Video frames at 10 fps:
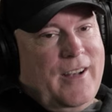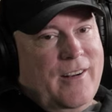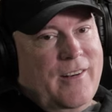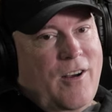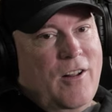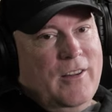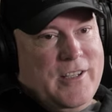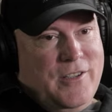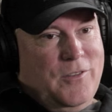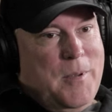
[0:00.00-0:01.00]
and Hall of
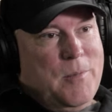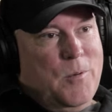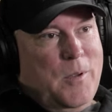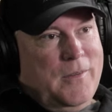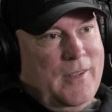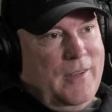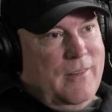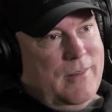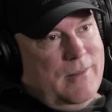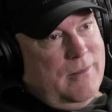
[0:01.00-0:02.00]
Legends people we
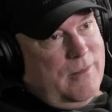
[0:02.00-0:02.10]
send